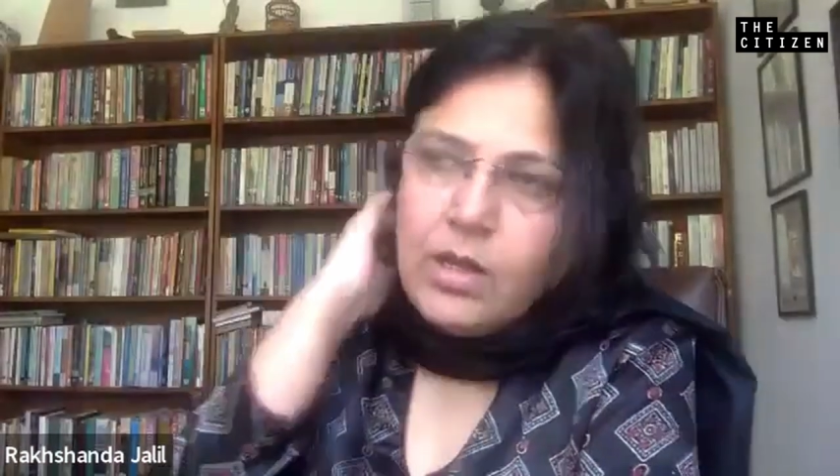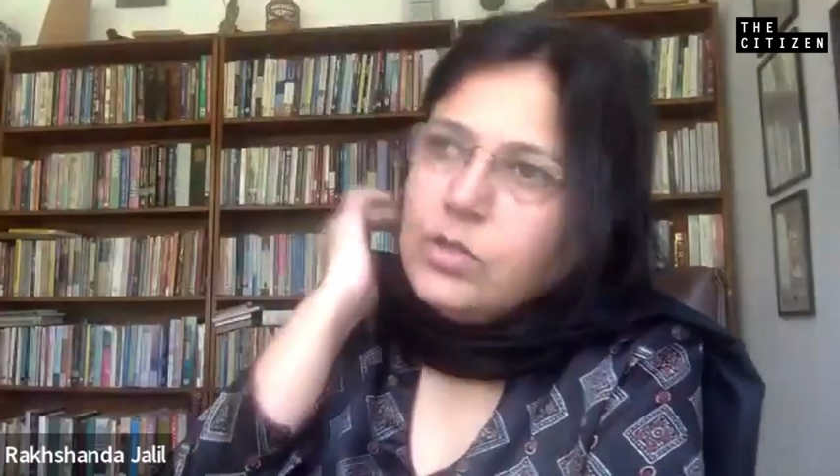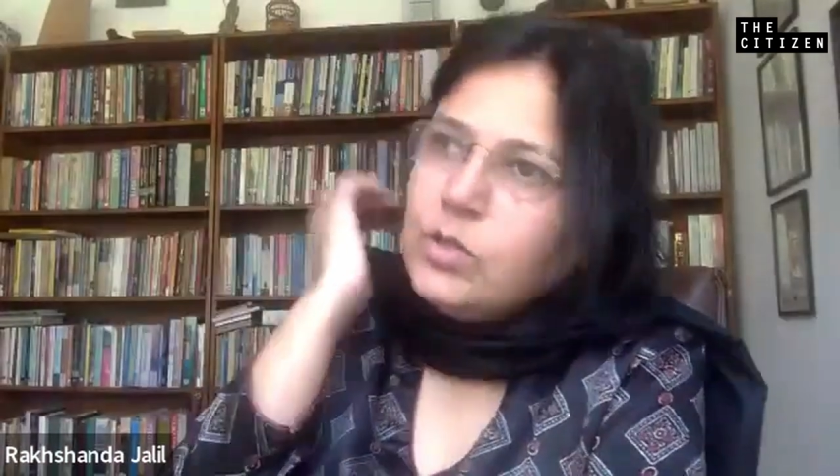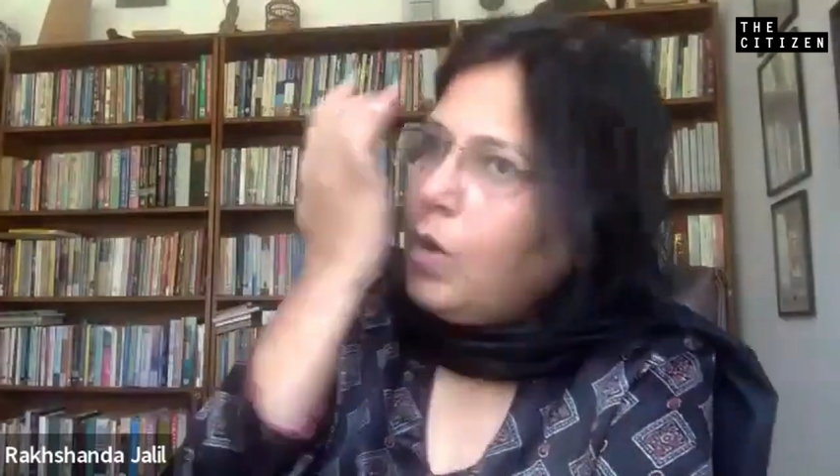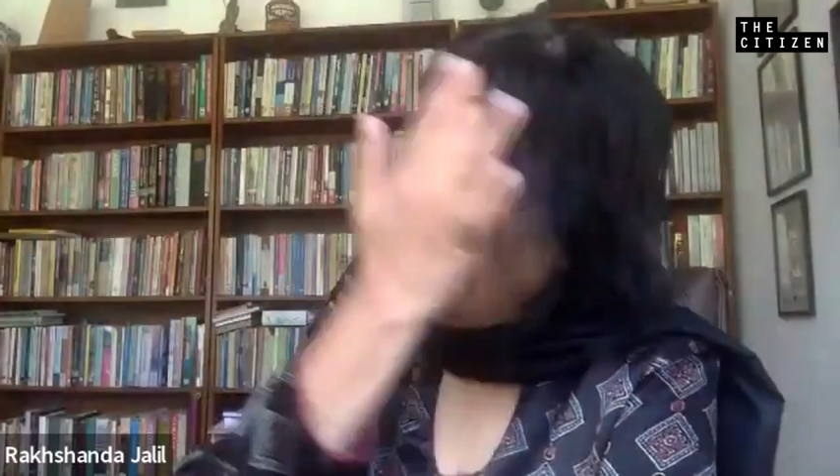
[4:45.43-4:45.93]

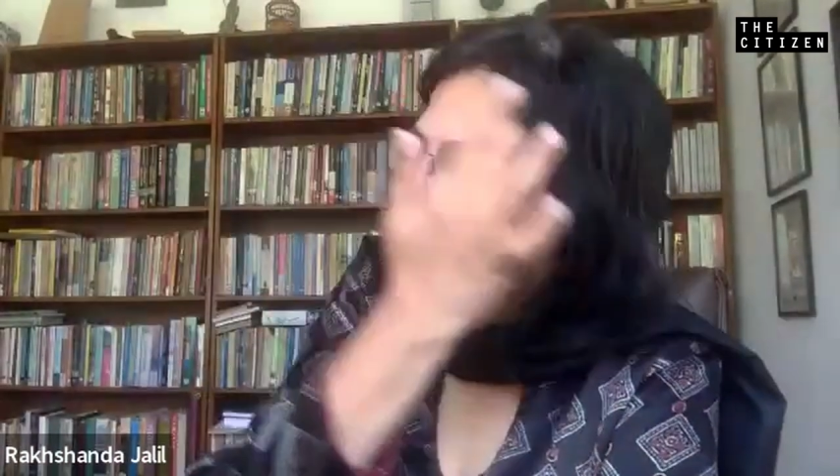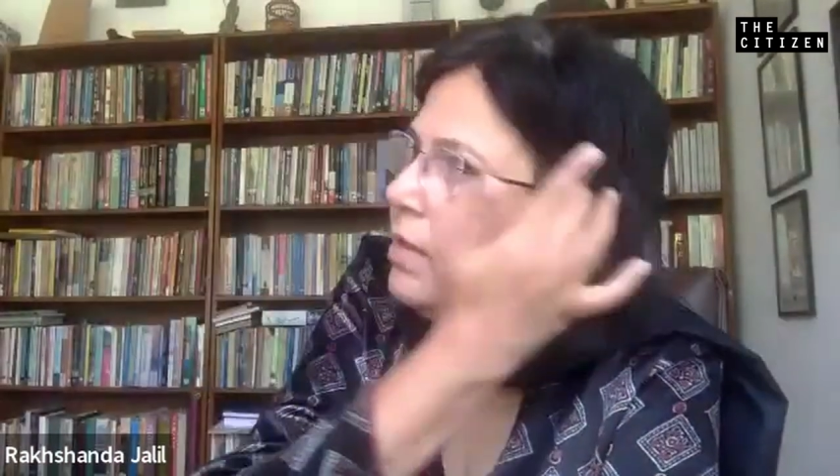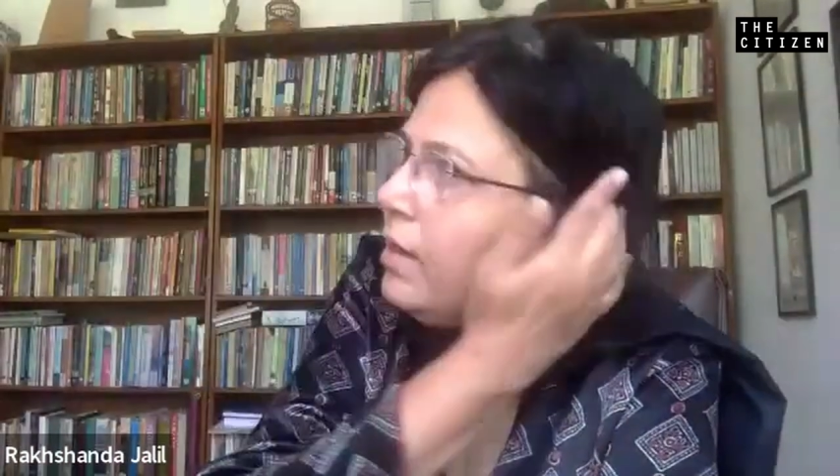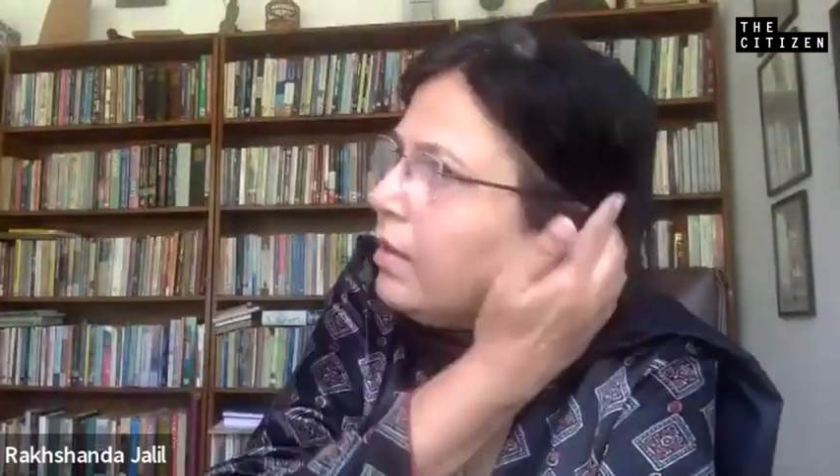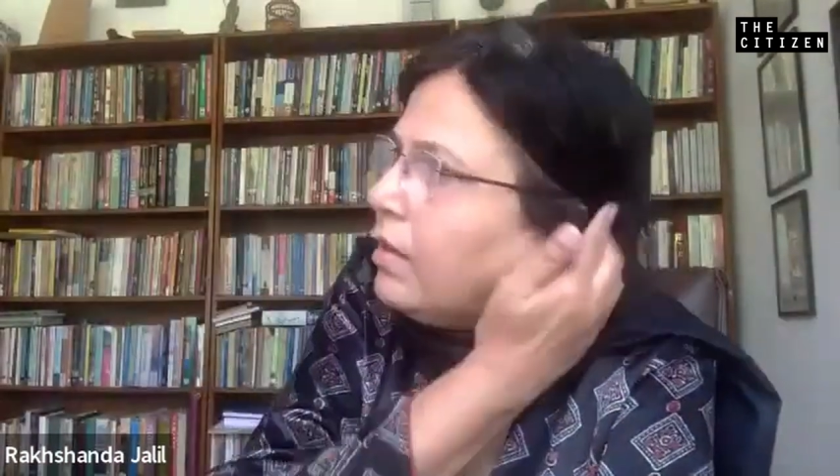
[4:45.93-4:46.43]
So I
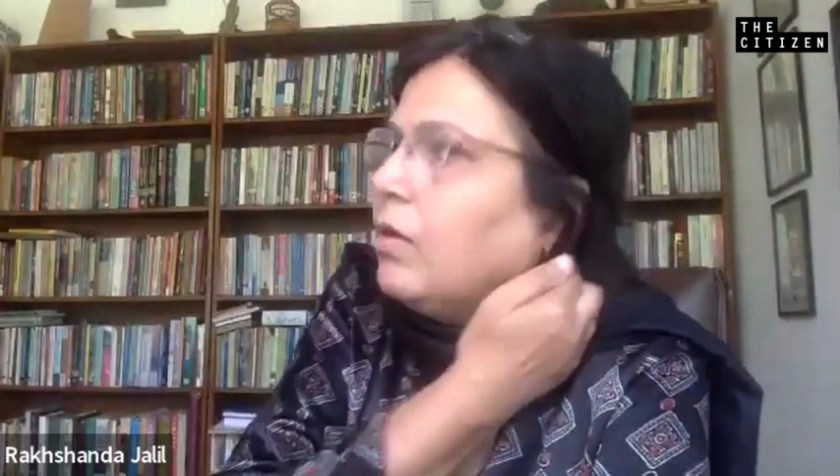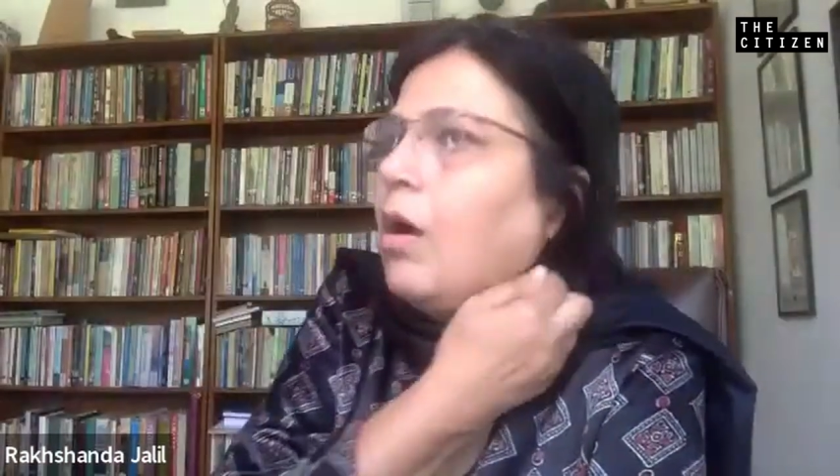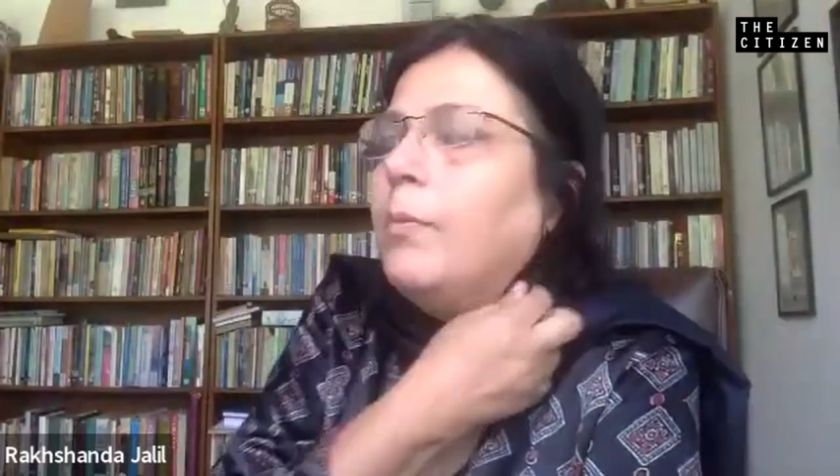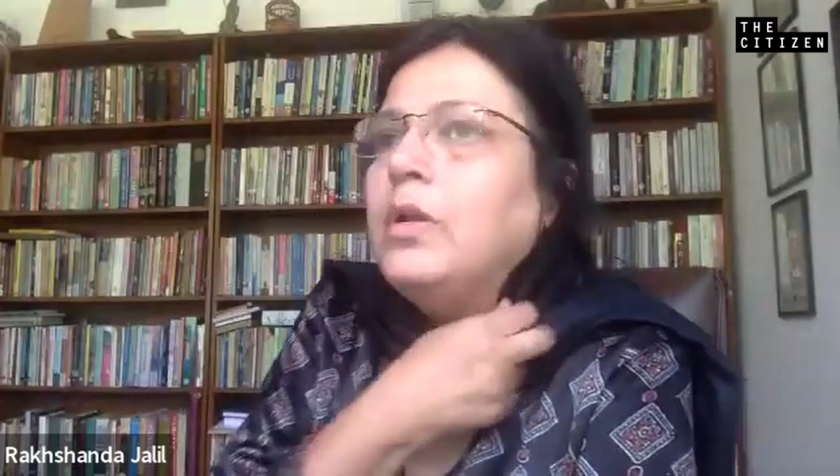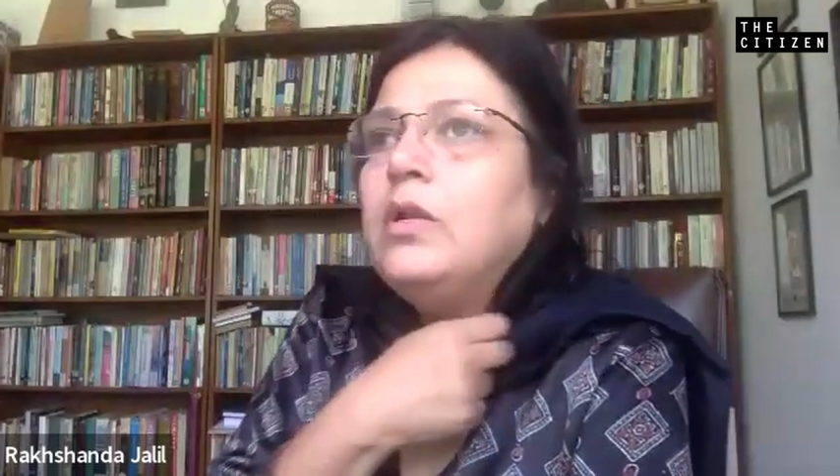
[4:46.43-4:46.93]
think
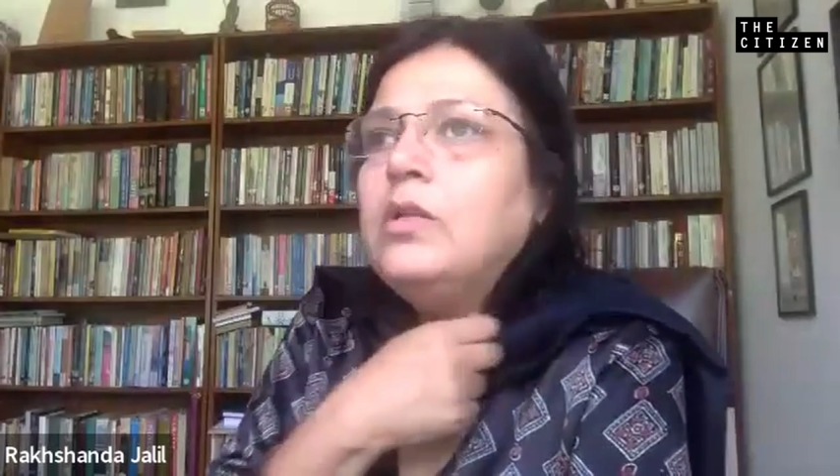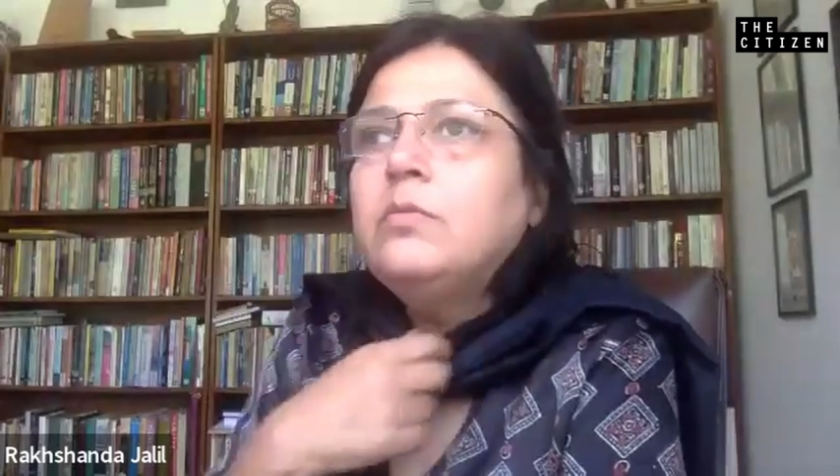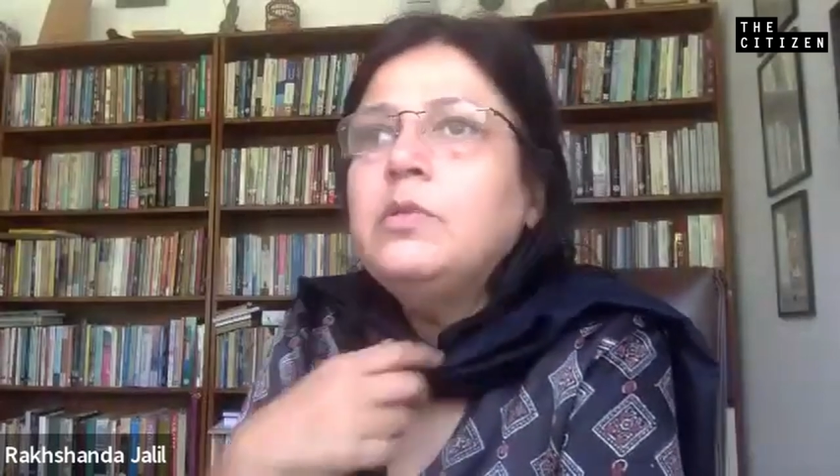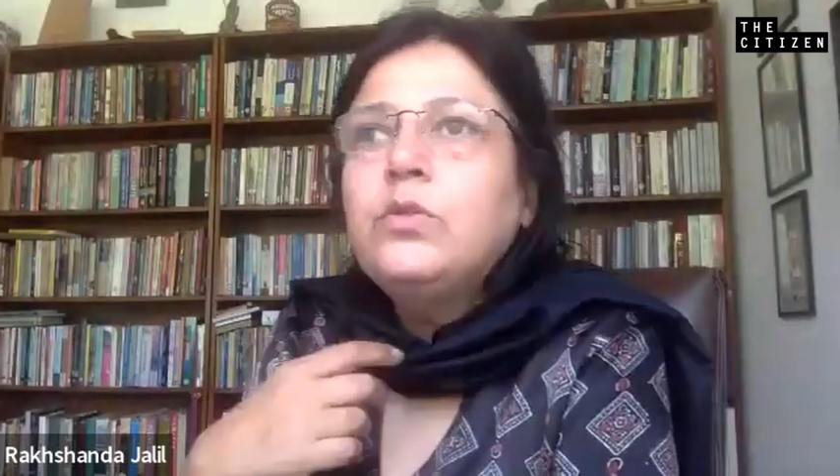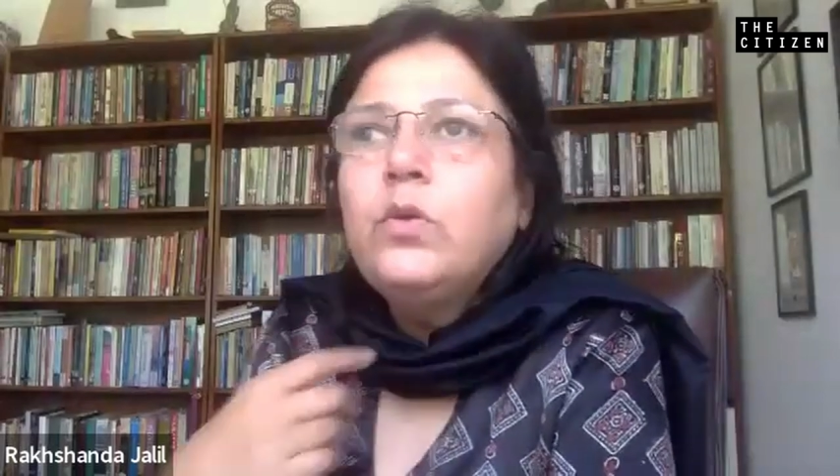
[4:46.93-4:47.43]

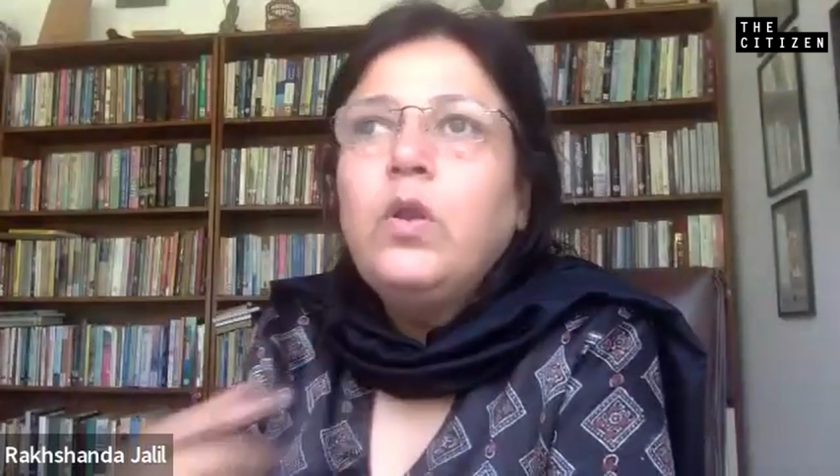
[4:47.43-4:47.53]
communalism is no